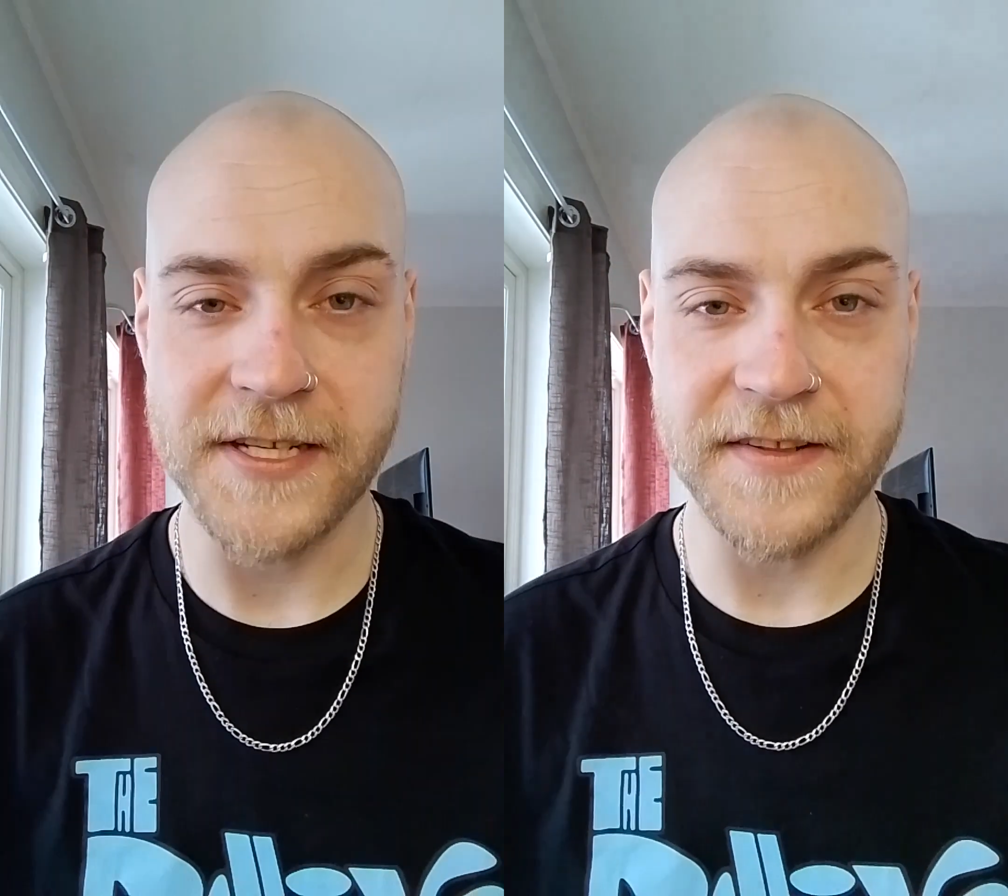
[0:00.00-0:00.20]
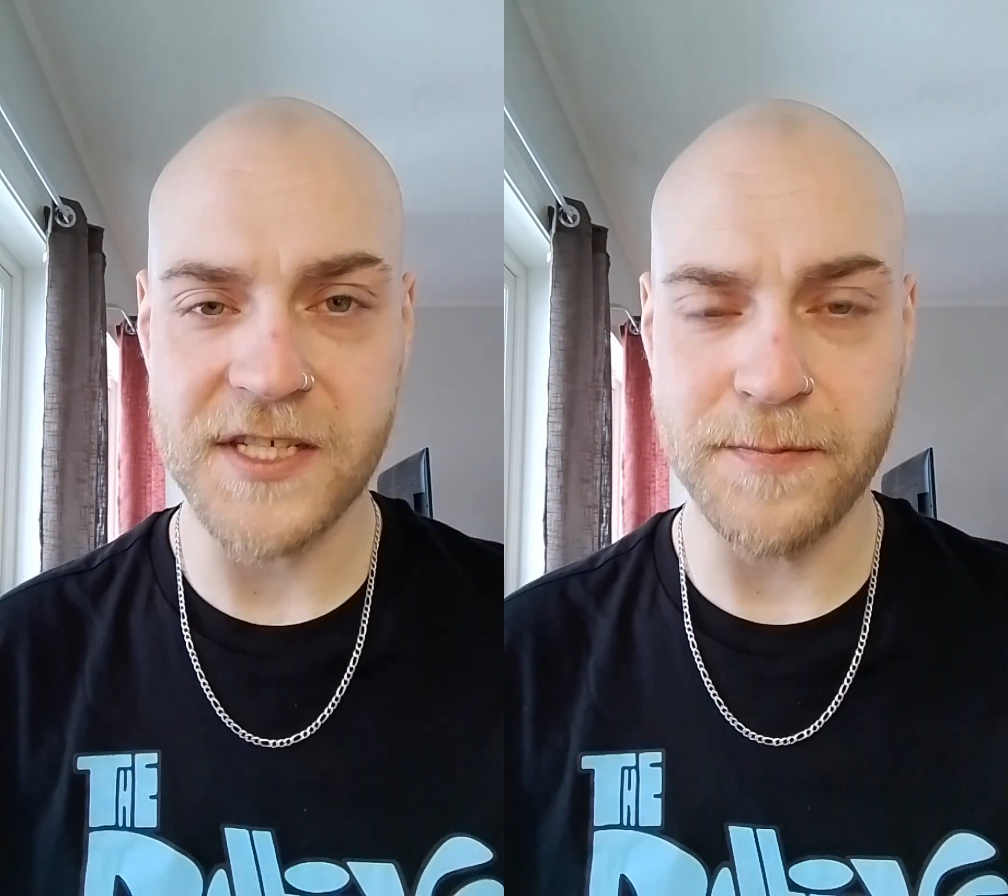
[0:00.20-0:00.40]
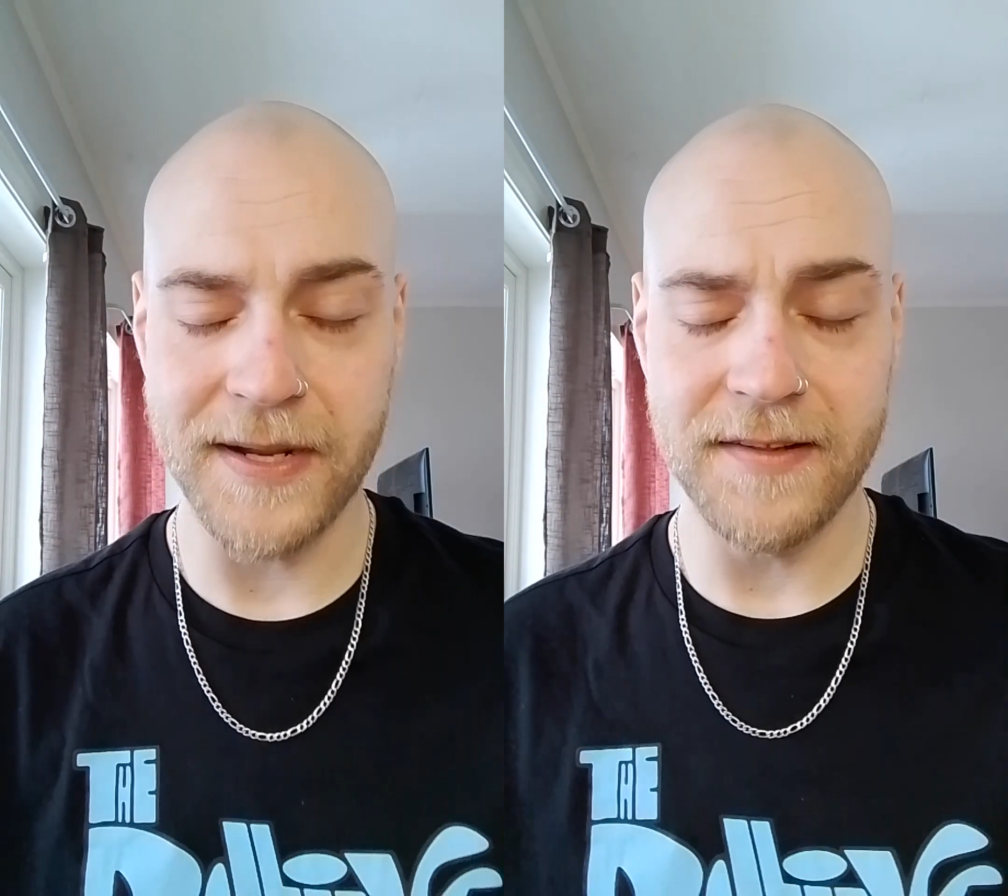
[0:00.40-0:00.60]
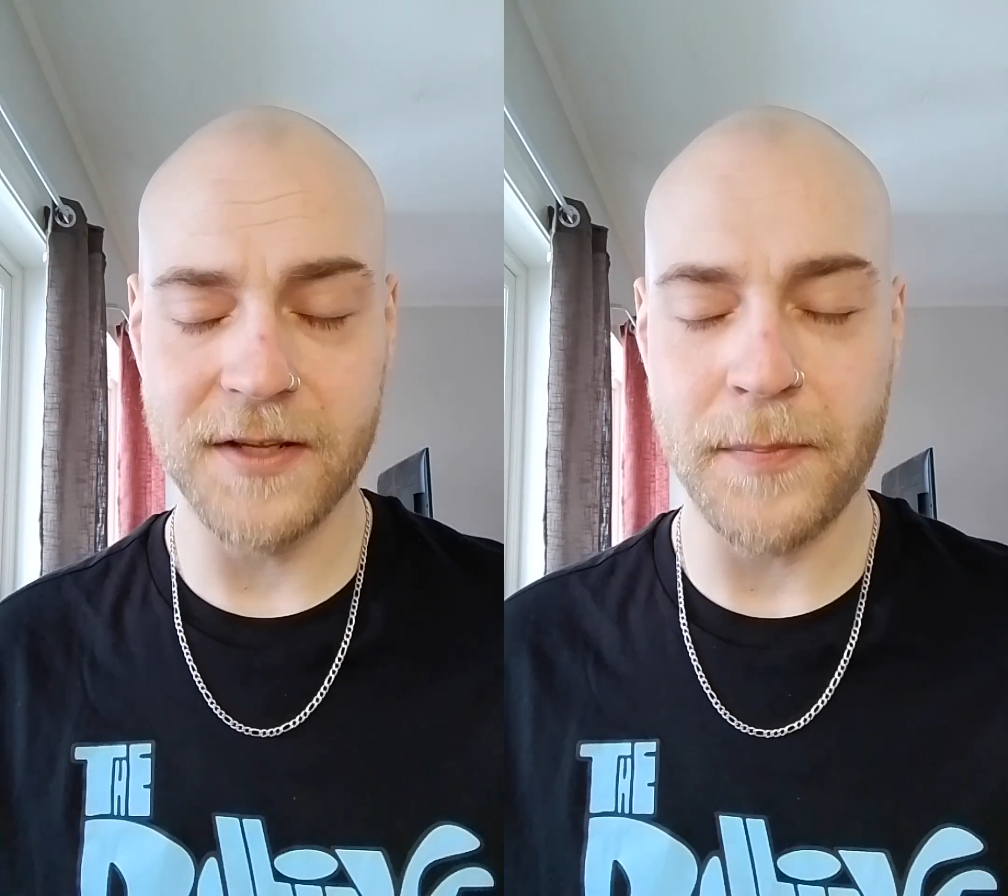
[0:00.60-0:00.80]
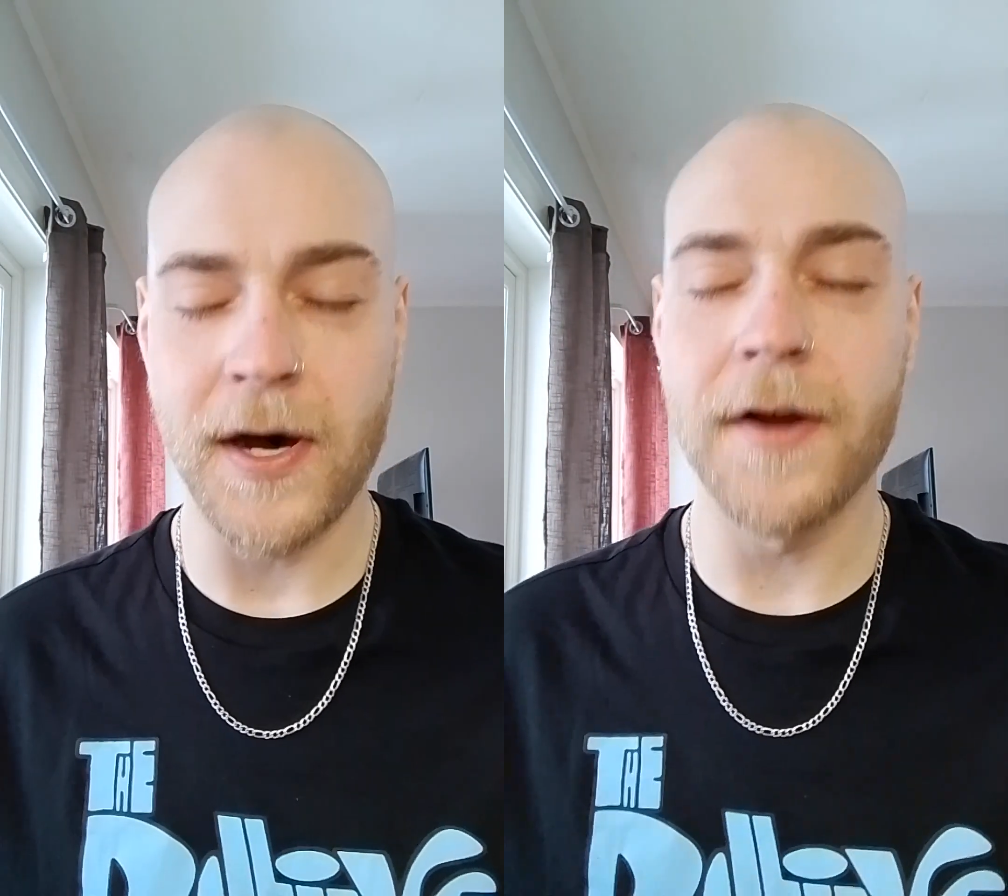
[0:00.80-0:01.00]
It is
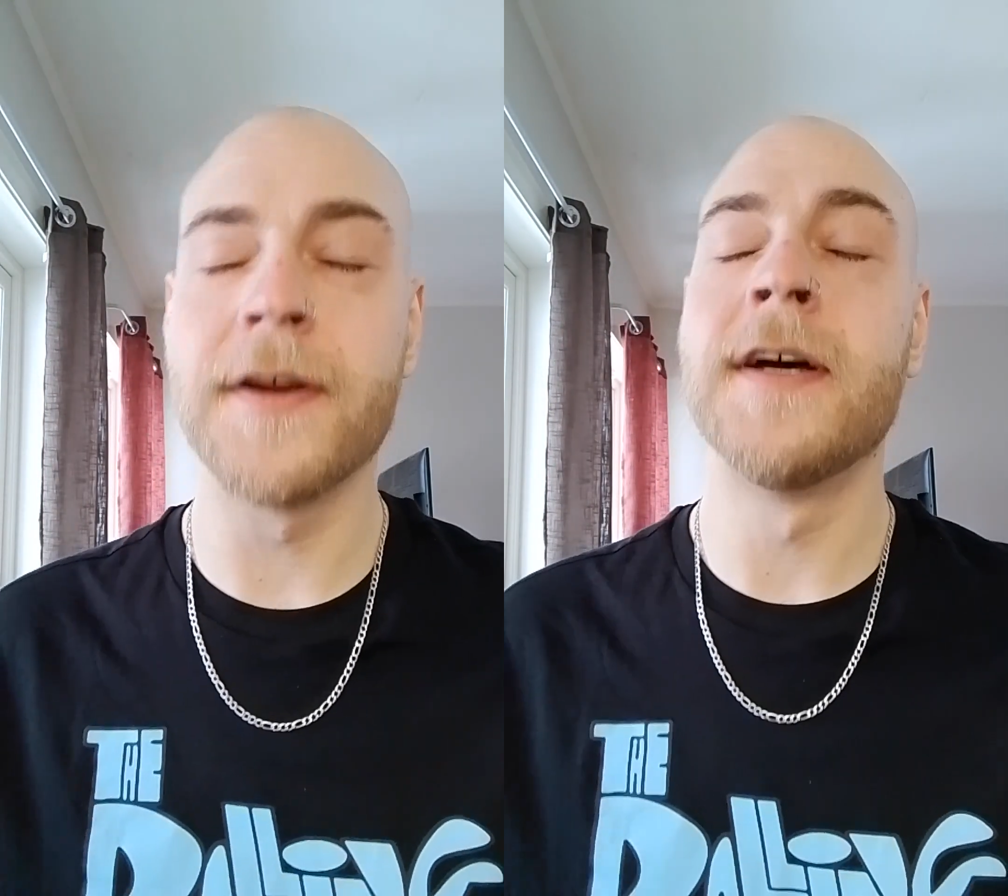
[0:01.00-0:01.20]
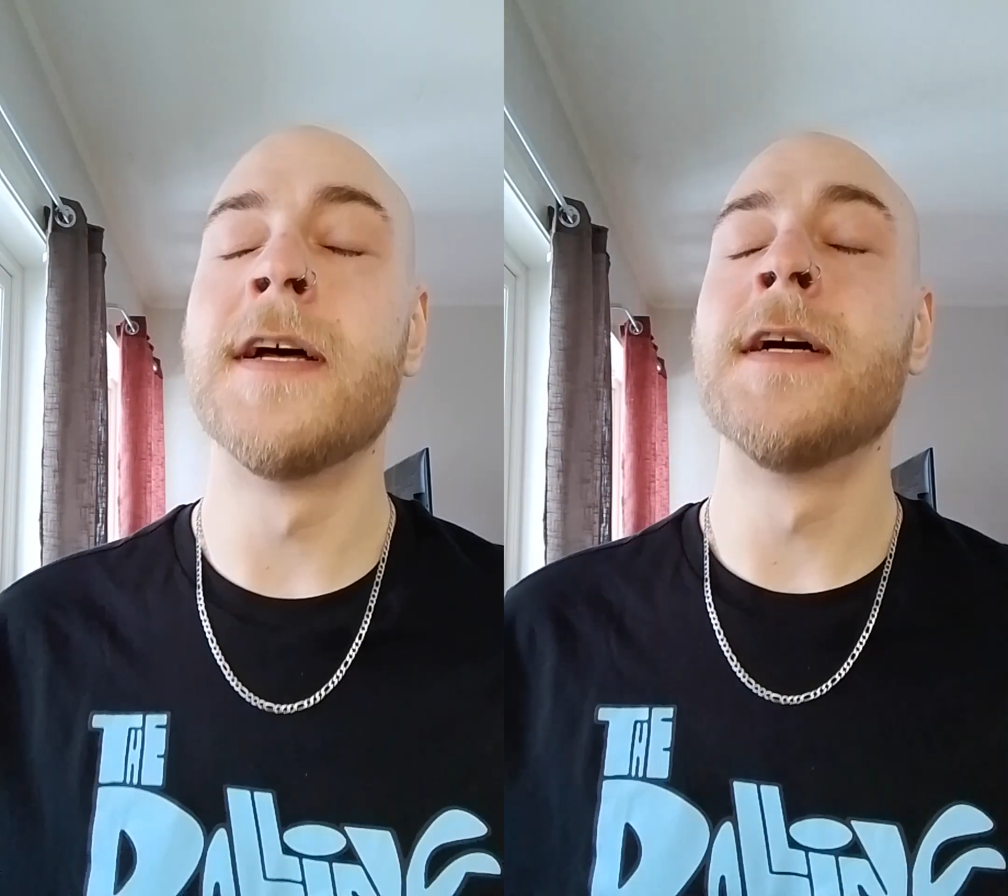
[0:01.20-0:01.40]
built upon